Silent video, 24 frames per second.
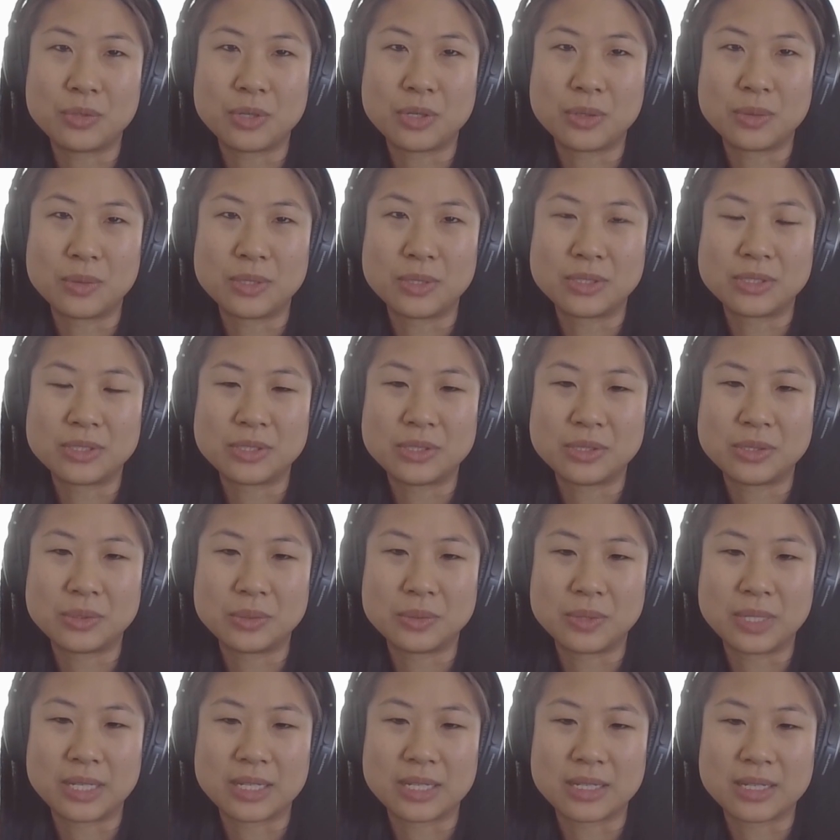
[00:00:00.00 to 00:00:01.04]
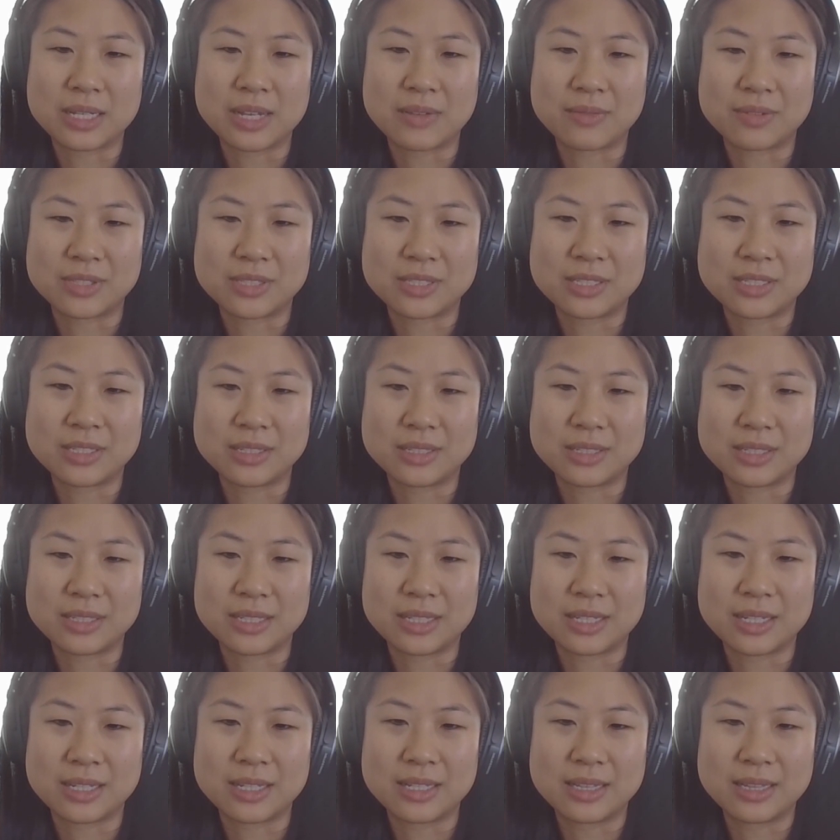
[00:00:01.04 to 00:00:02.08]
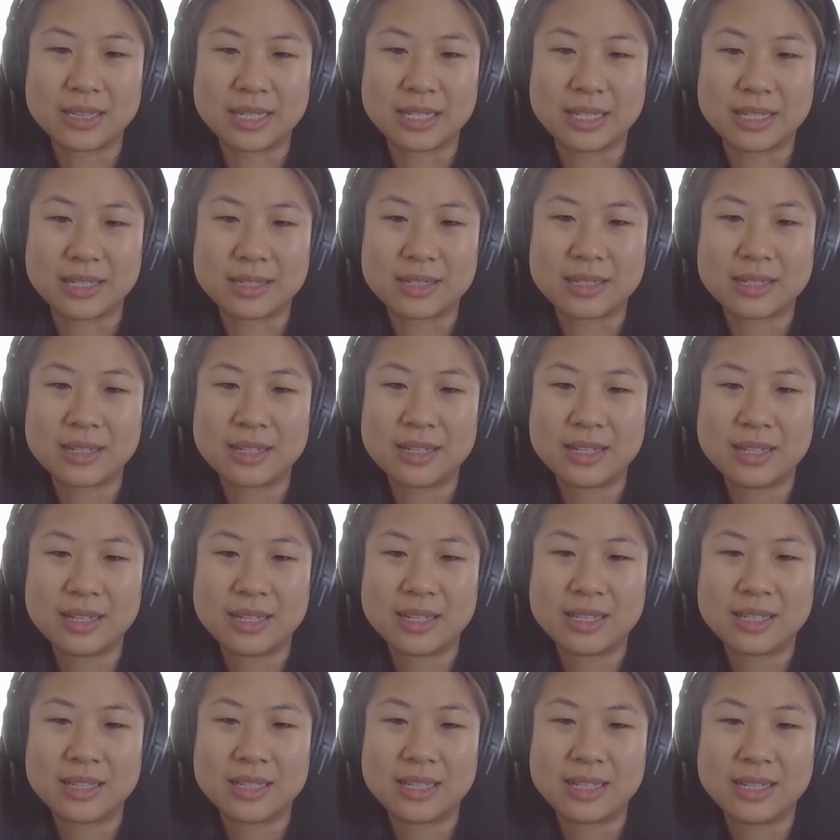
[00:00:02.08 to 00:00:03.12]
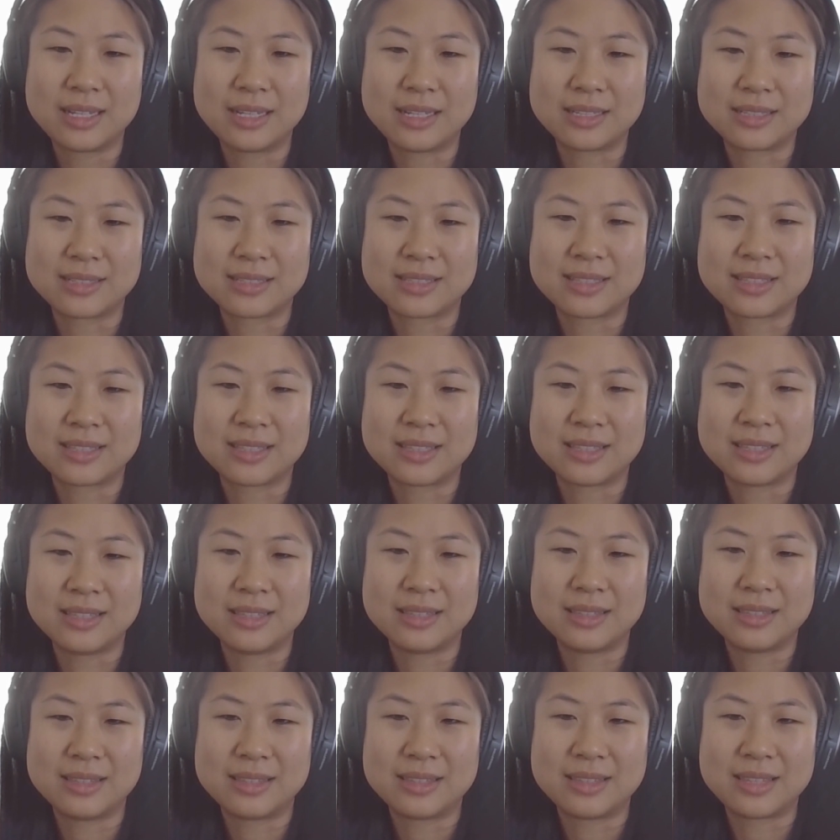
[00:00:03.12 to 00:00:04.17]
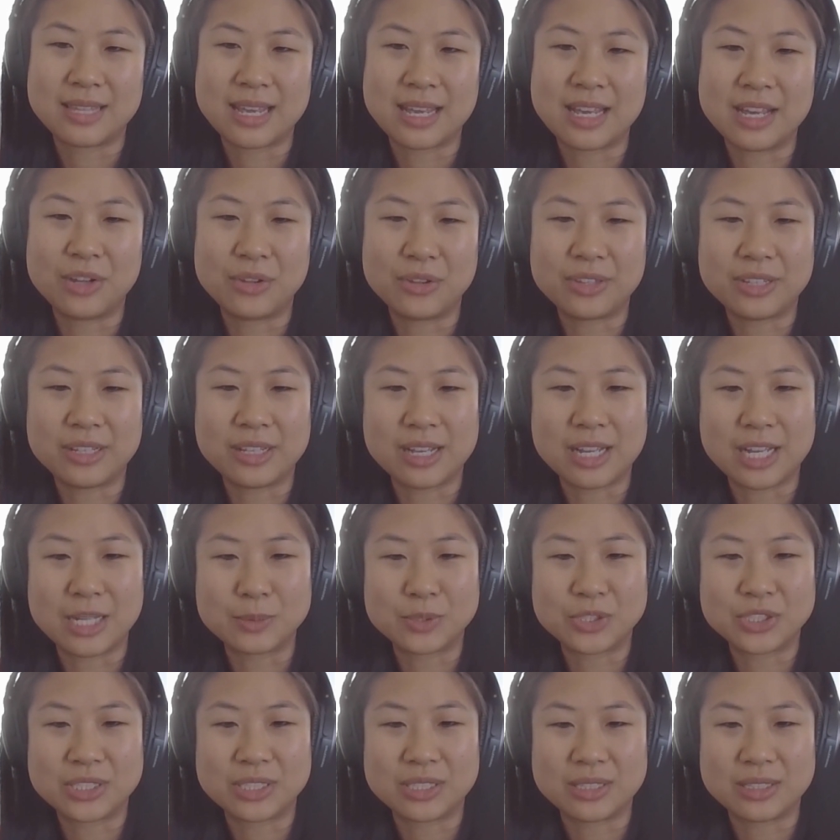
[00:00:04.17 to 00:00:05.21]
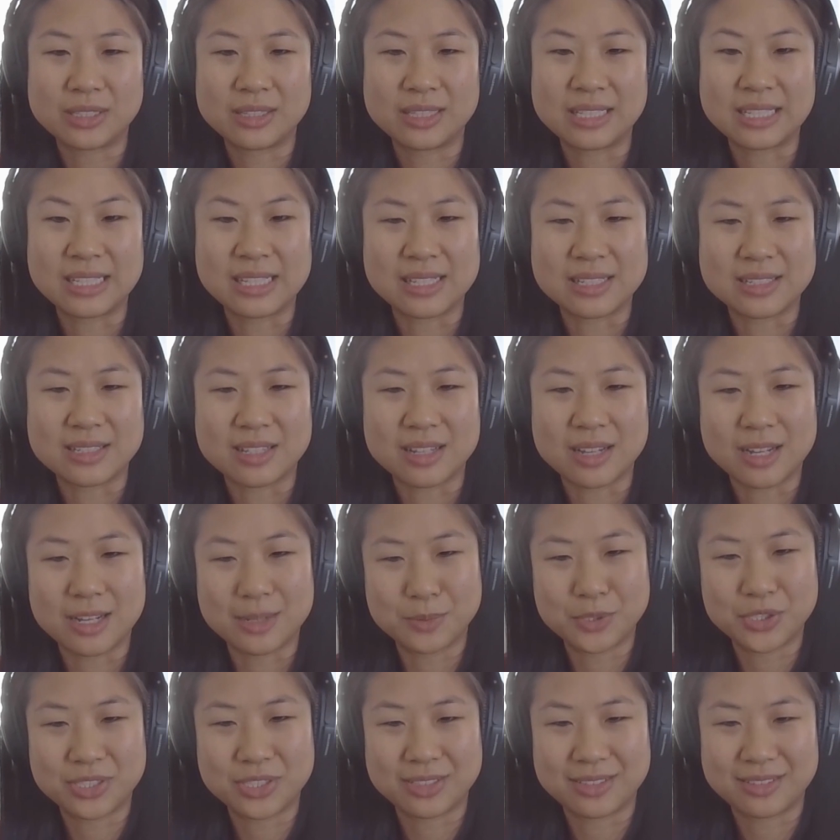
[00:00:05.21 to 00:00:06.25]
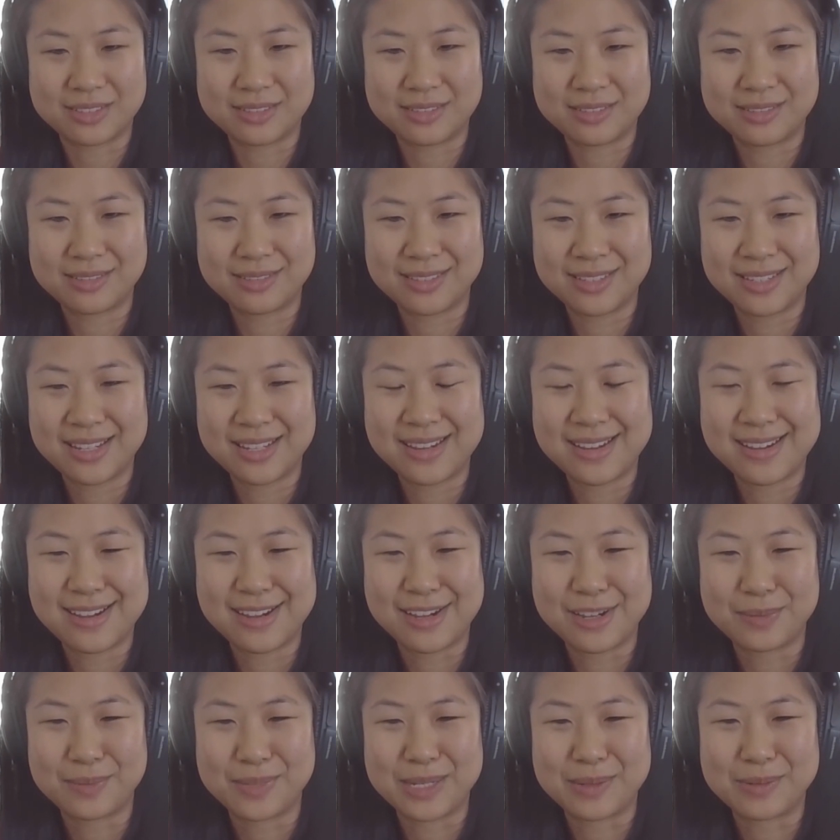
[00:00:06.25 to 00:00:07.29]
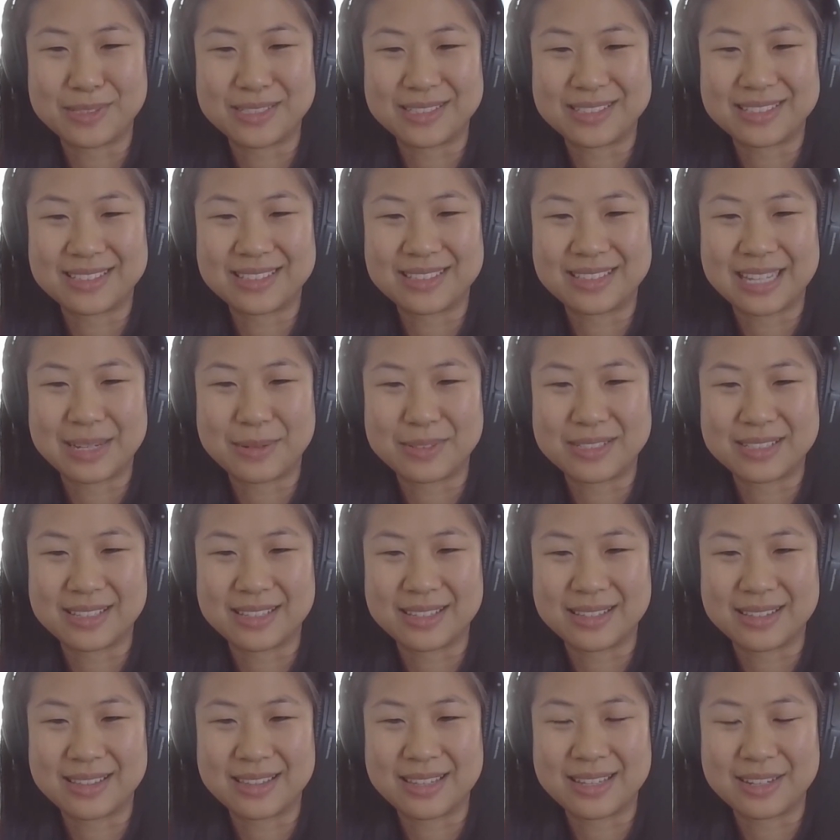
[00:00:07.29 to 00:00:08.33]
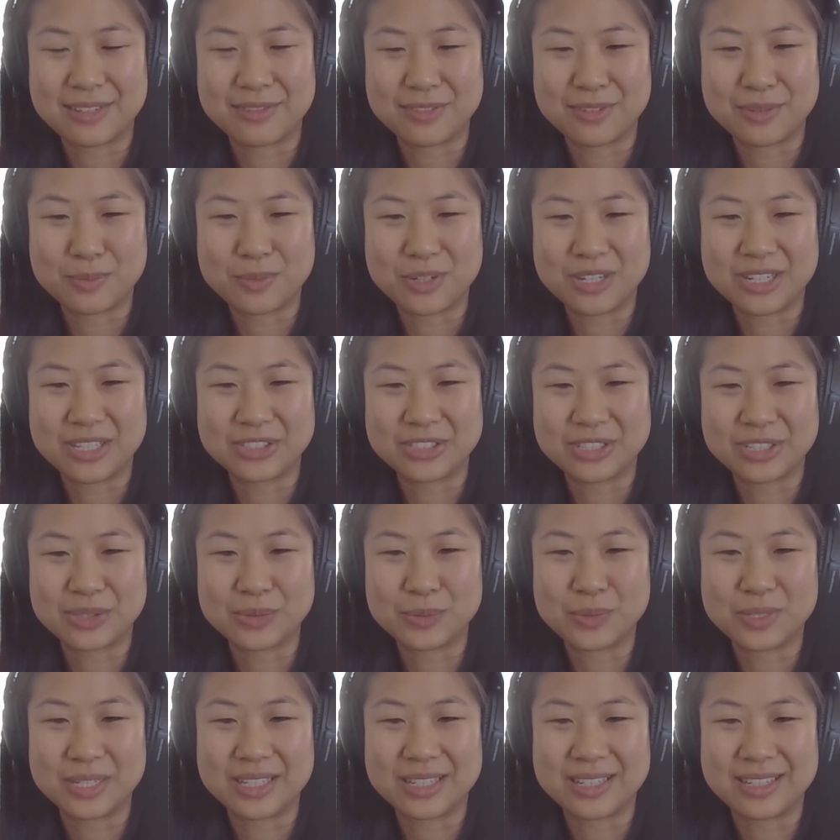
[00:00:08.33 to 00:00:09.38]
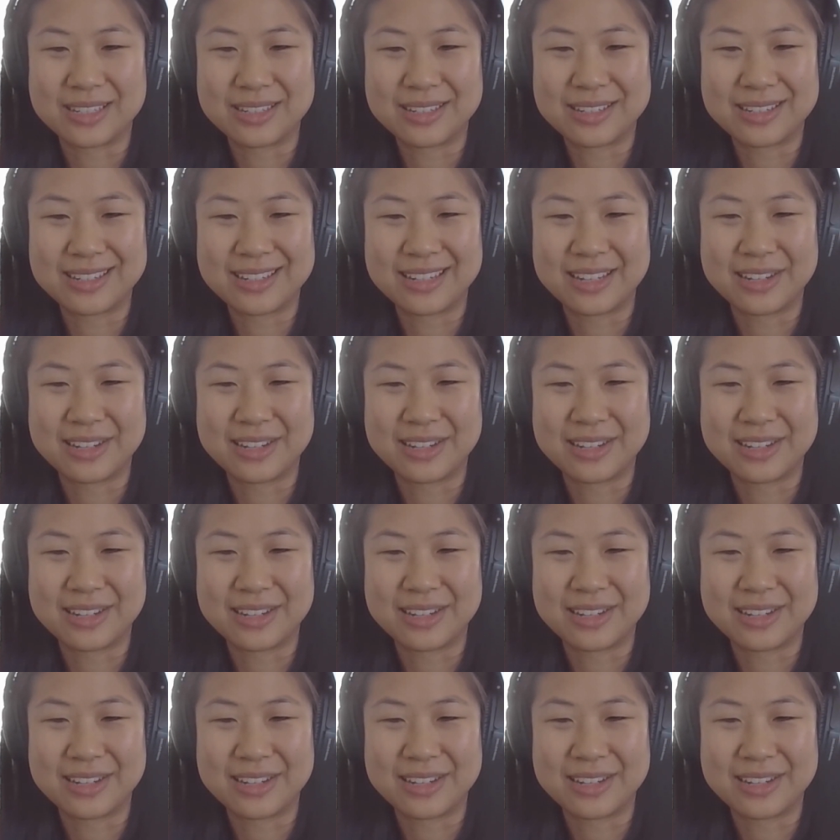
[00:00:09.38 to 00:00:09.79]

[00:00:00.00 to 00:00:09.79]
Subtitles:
go into like a cafeteria, like is the healthy option the easy option? That was the thing of the project where